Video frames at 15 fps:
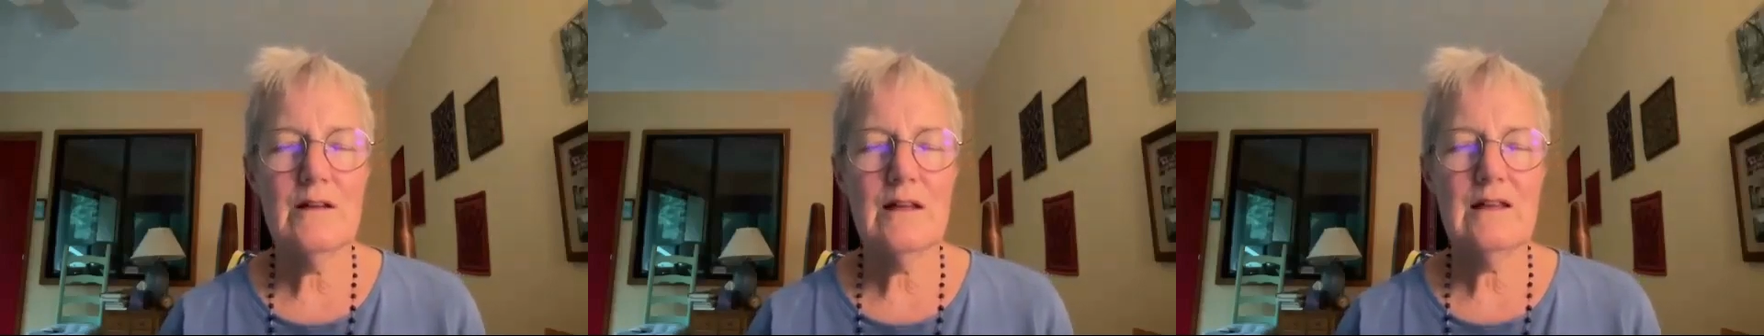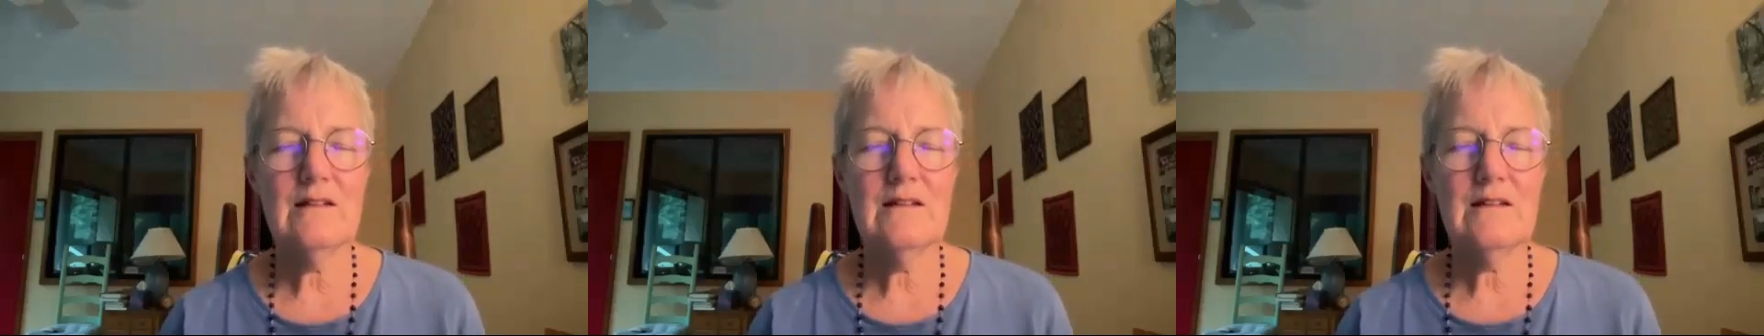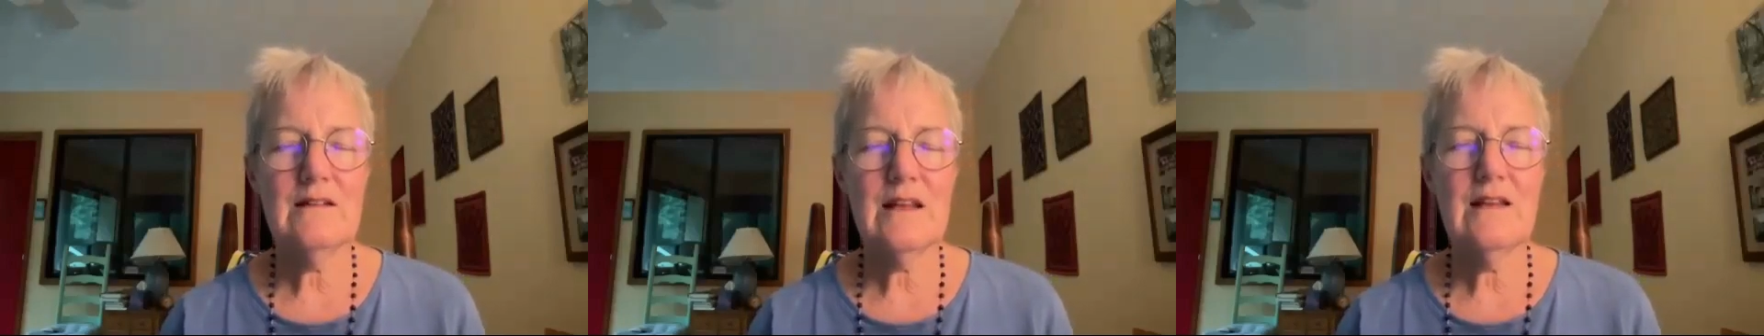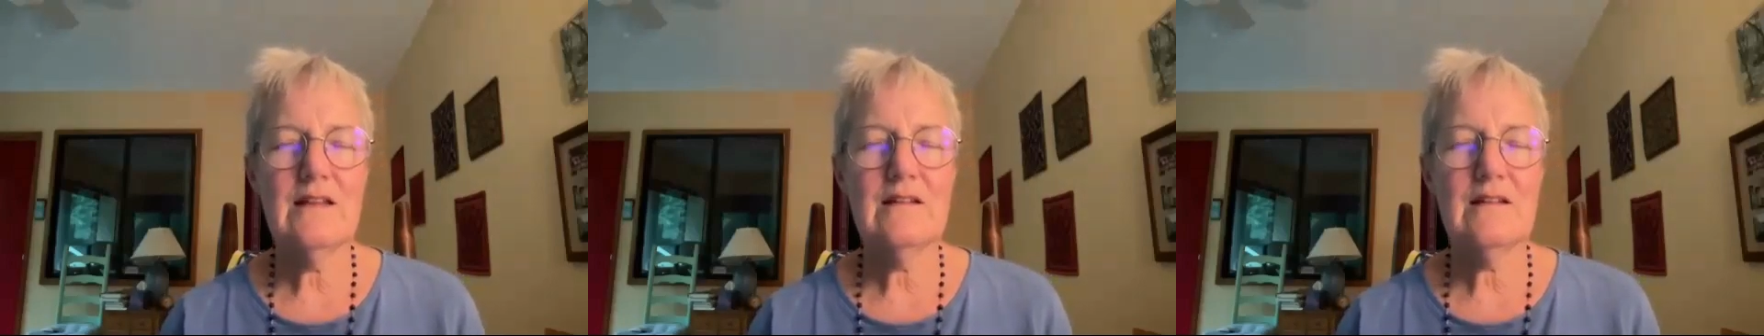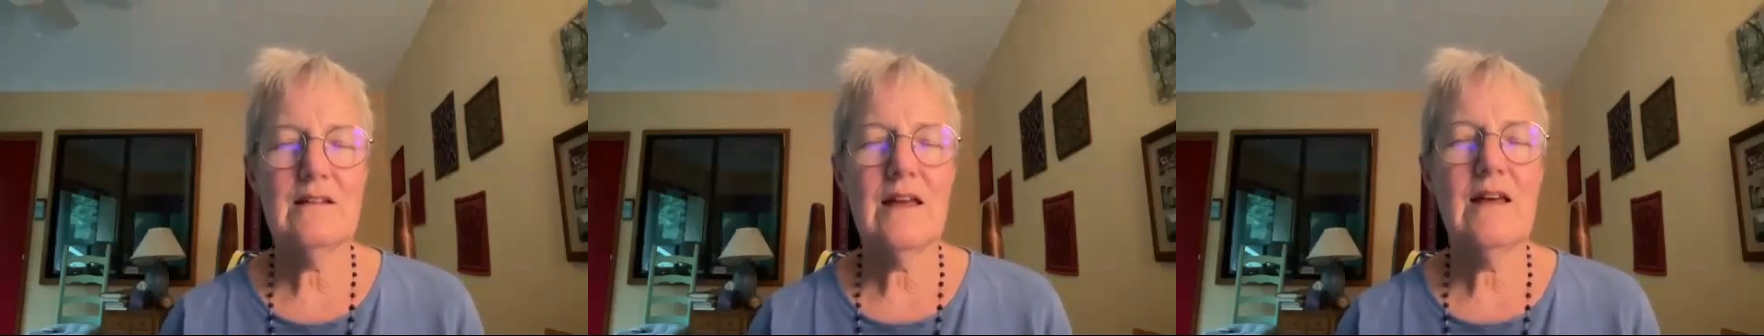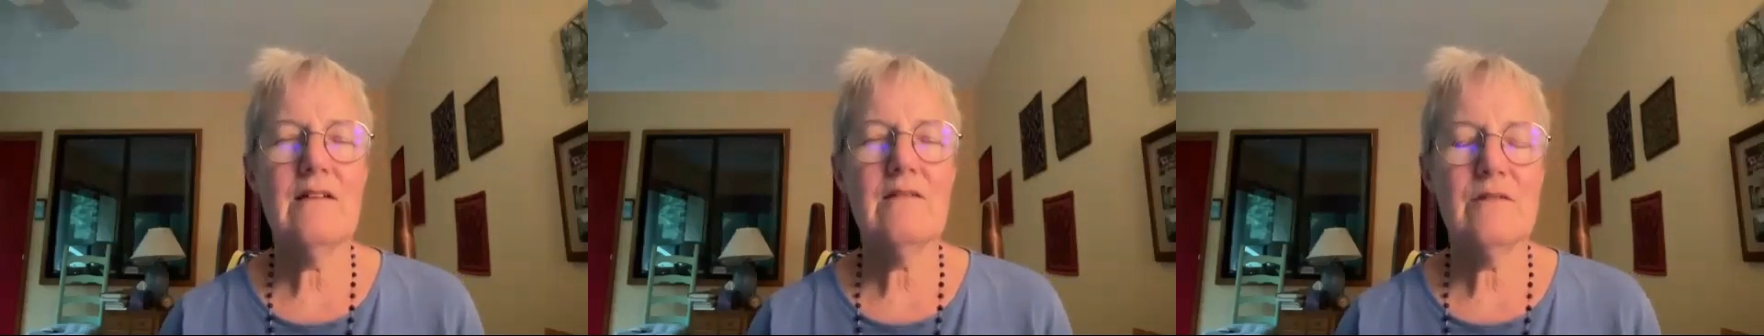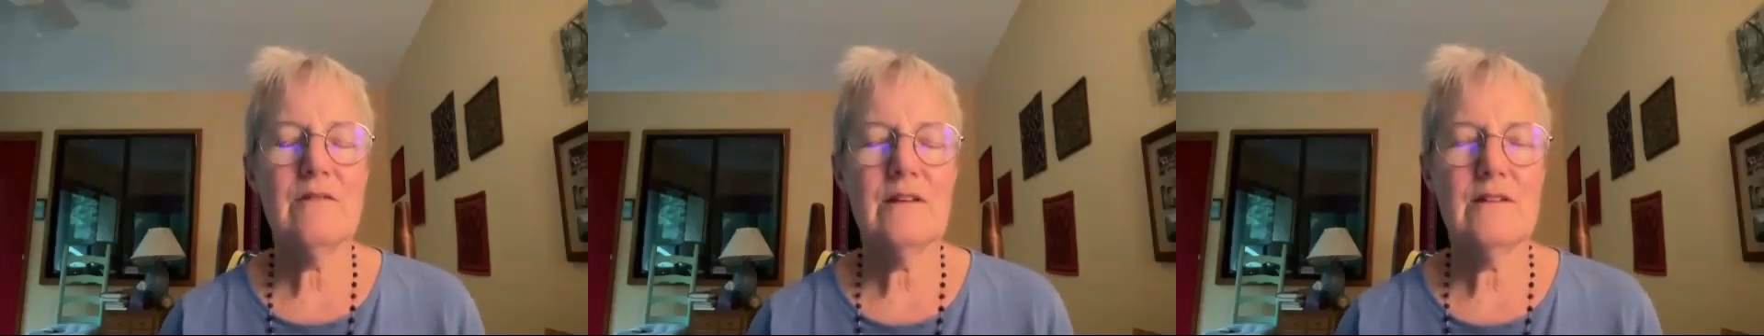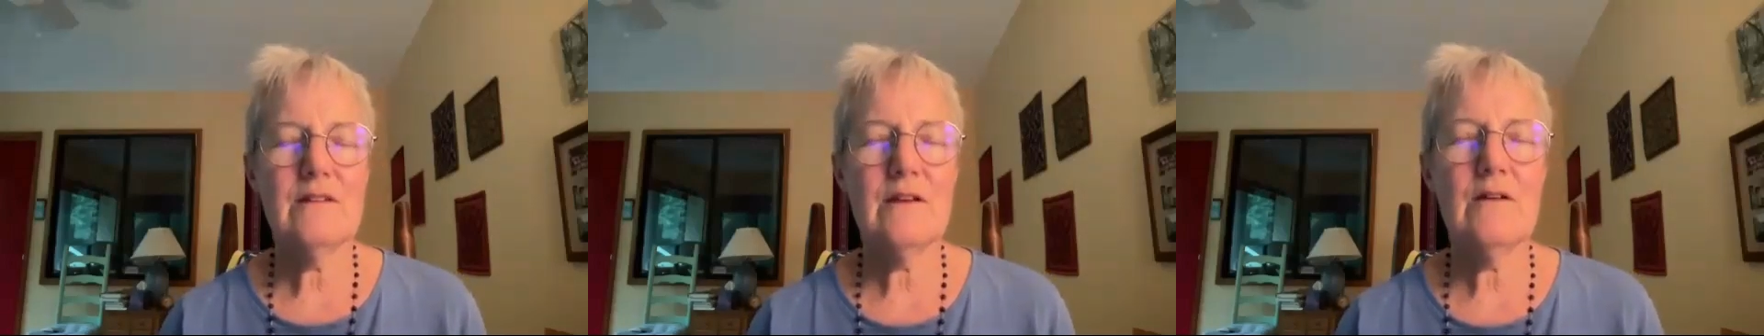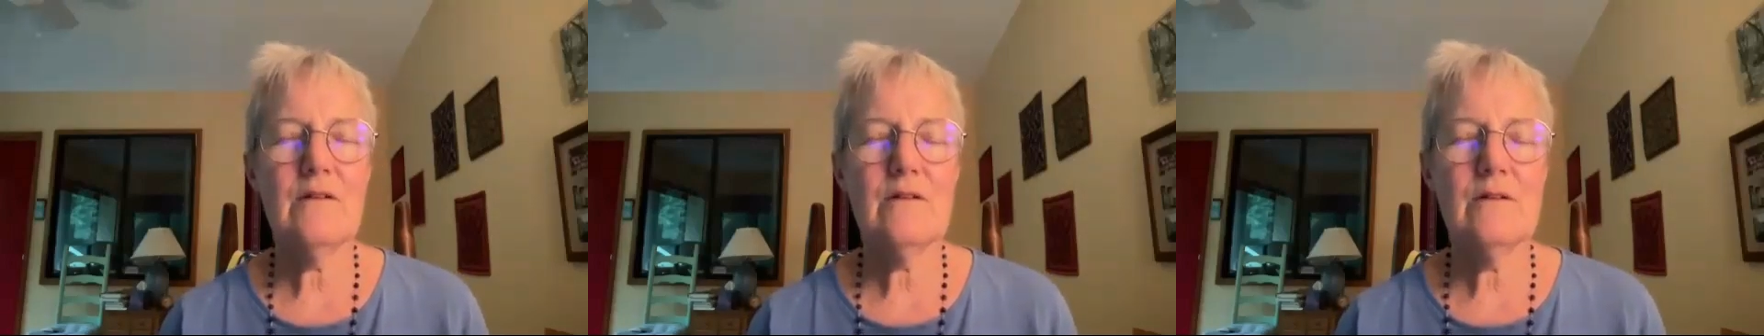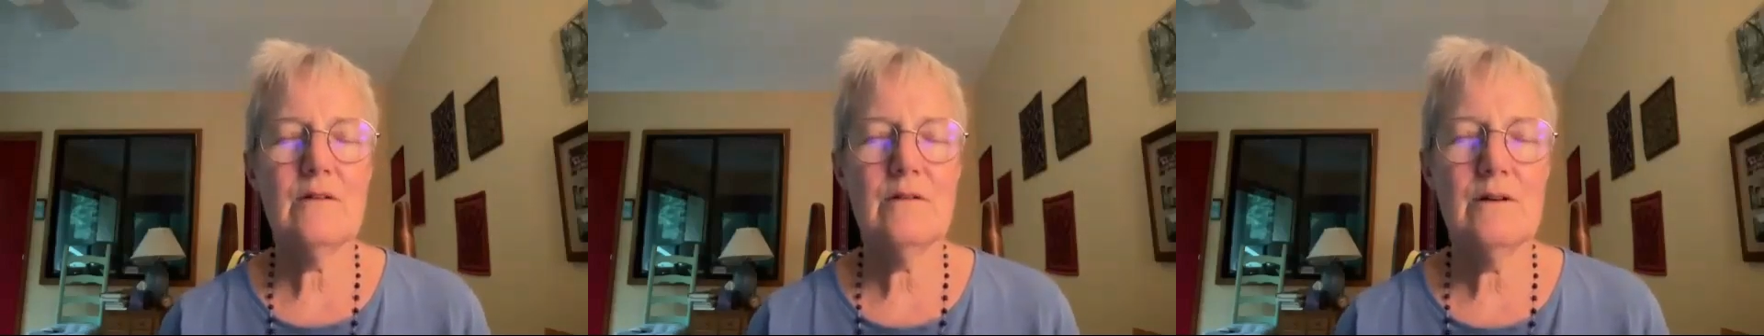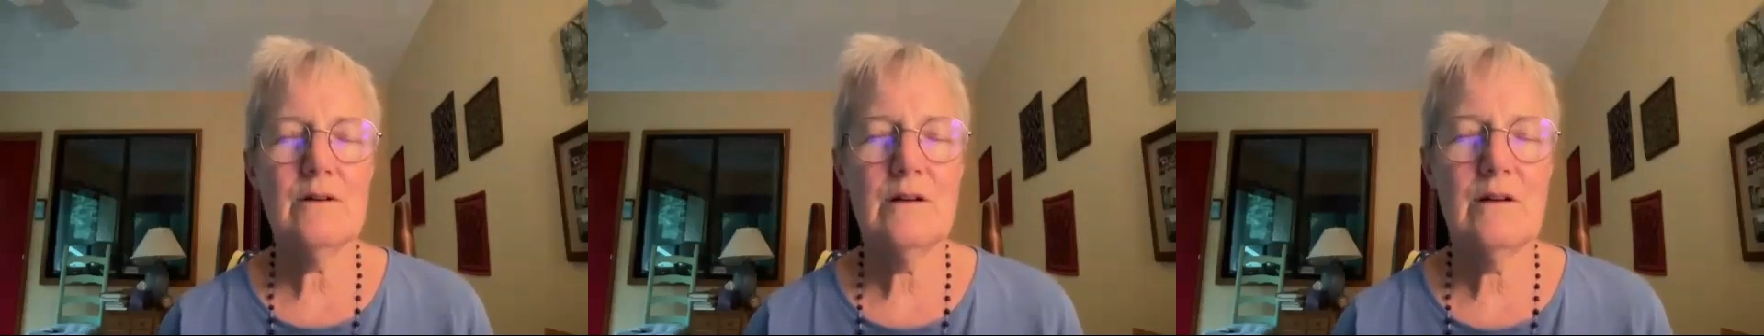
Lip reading: and into every single